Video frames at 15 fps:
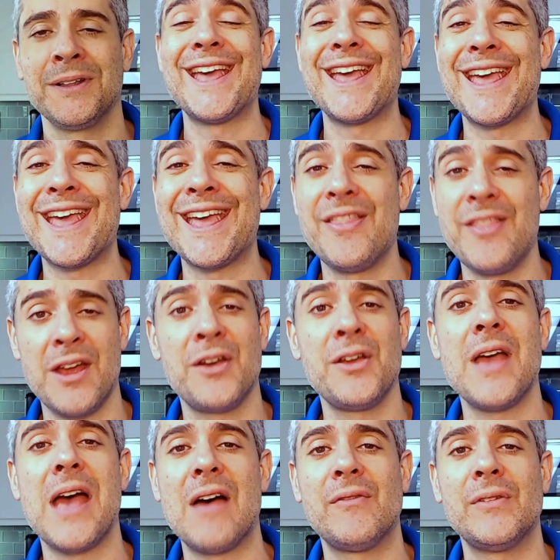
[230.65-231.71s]
And there you
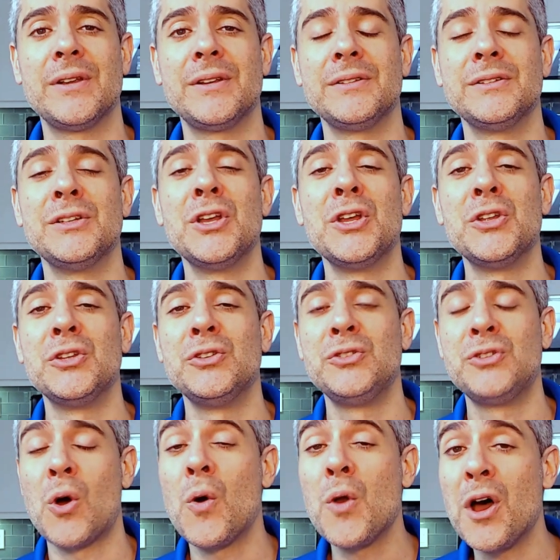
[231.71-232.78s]
have it.
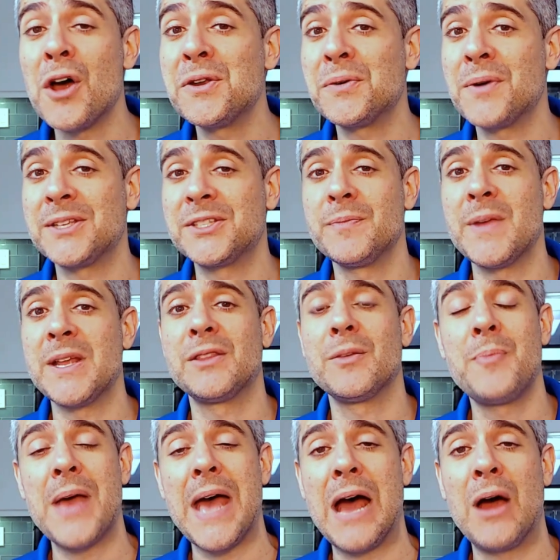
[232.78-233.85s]
Don't underestimate the
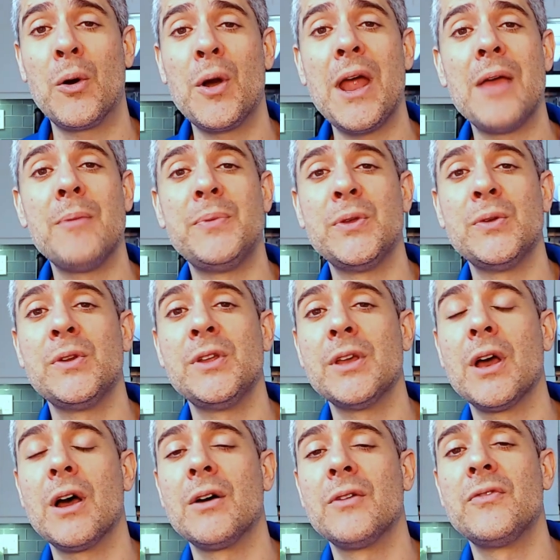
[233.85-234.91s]
power and beauty
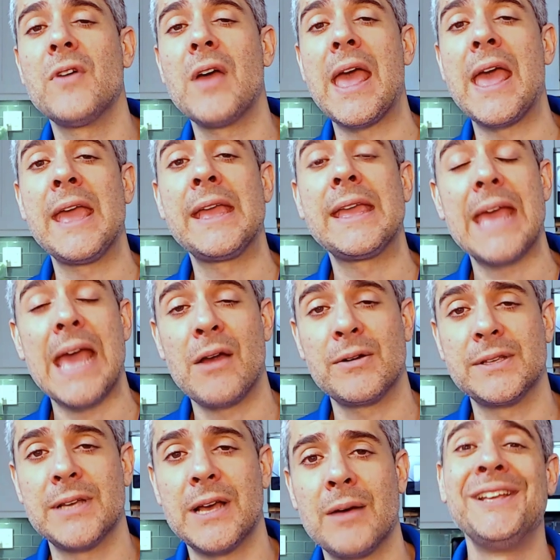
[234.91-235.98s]
of a
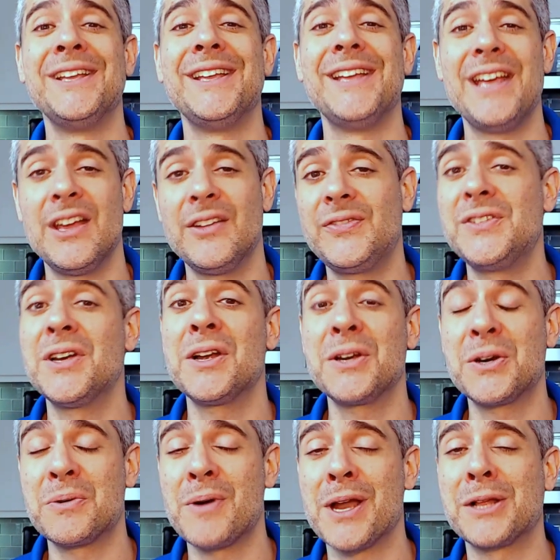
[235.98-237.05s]
countertop. If done
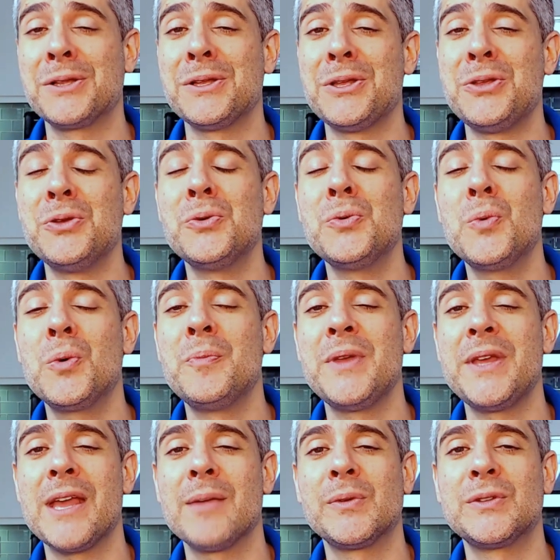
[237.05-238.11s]
correctly, you will be
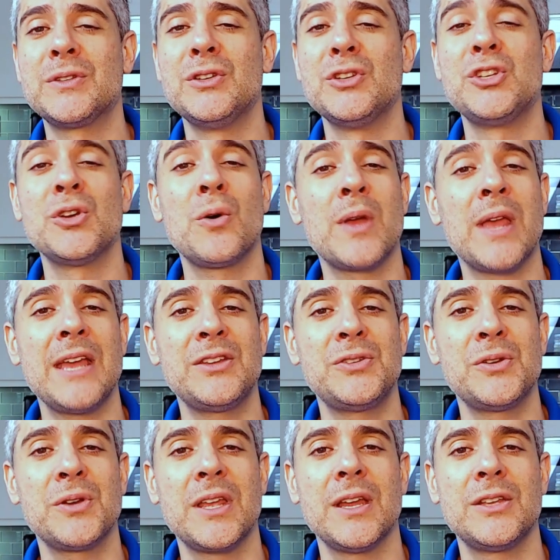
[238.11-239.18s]
able to showcase
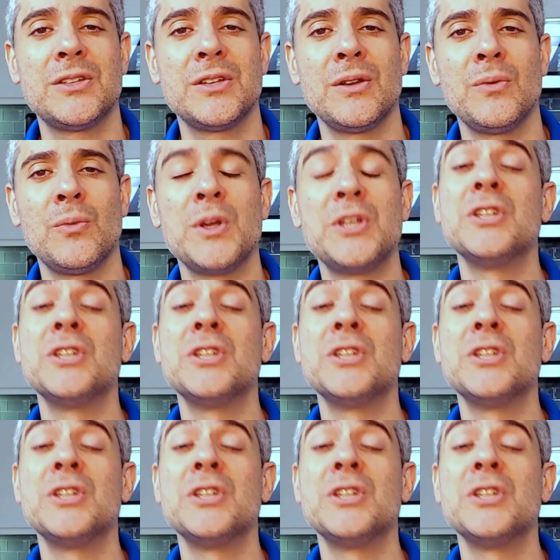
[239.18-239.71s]
your kitchen, which in